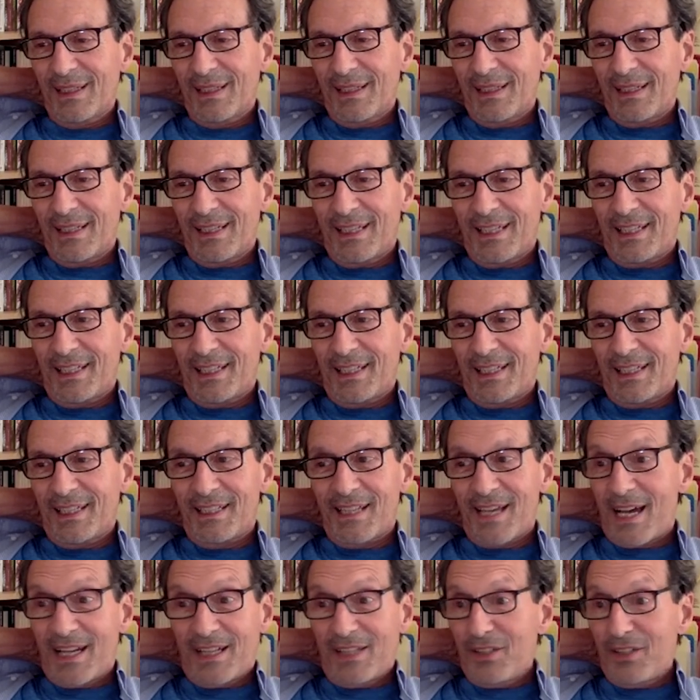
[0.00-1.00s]

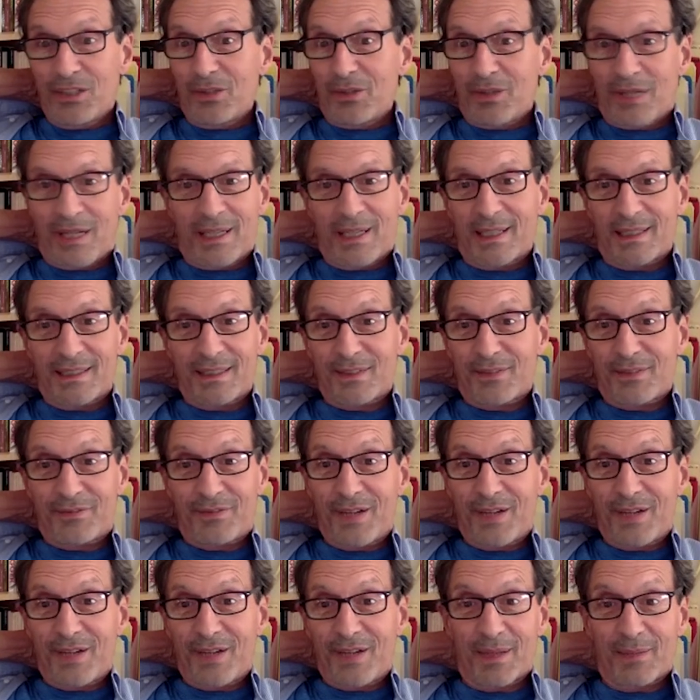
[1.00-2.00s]
and I knew I had to
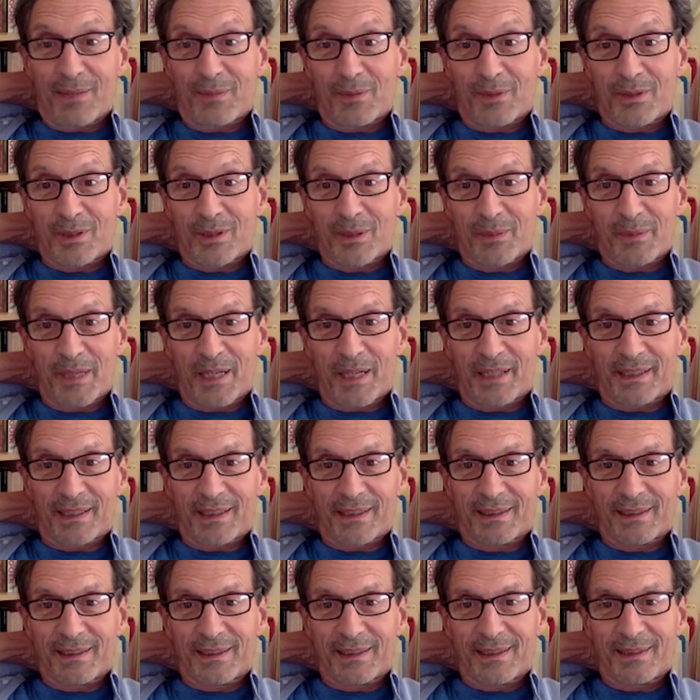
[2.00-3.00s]
find out more about
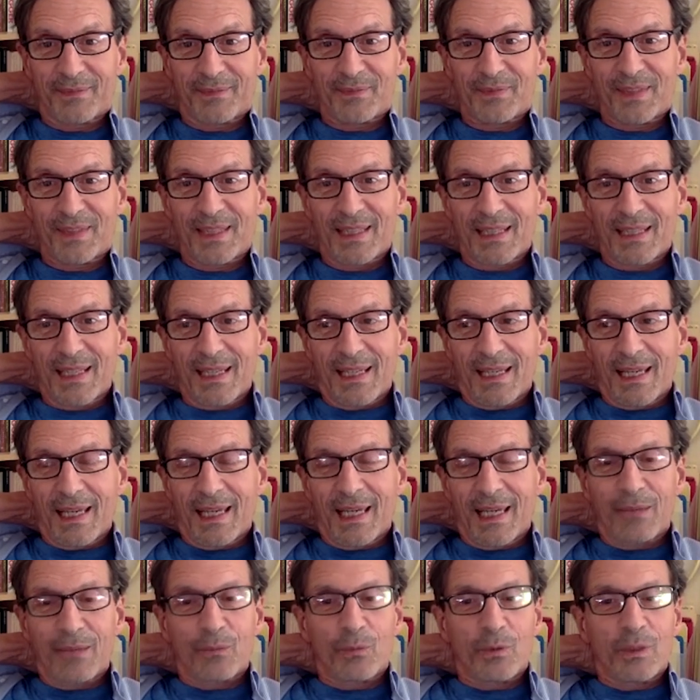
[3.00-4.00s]
it. Mm-hmm.
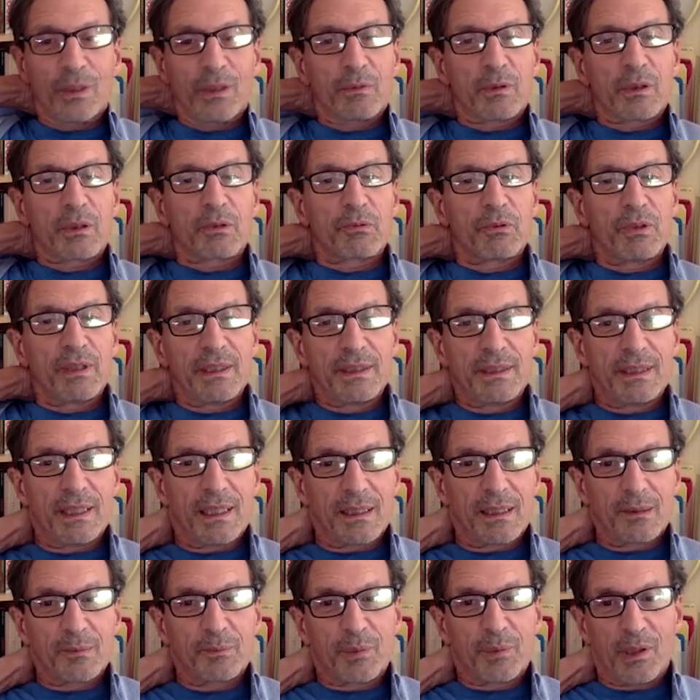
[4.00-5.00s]
And we were
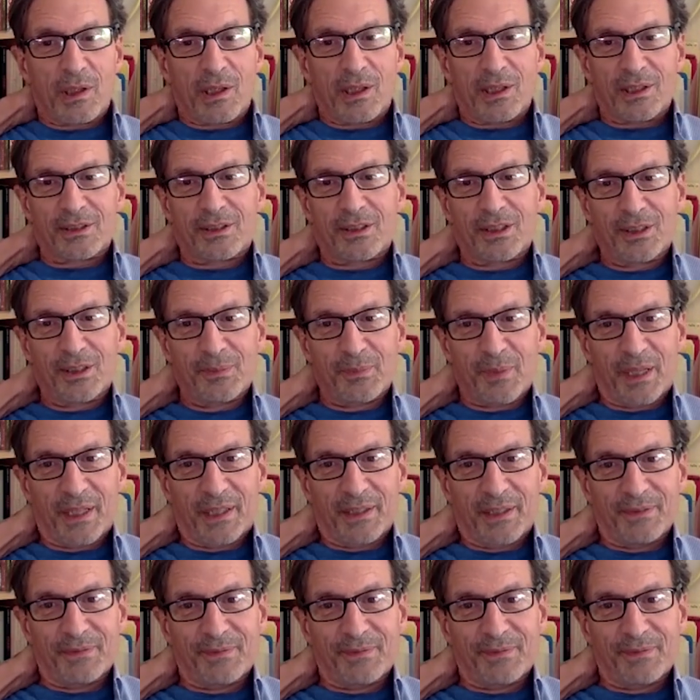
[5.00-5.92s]
reading Paul Goodman.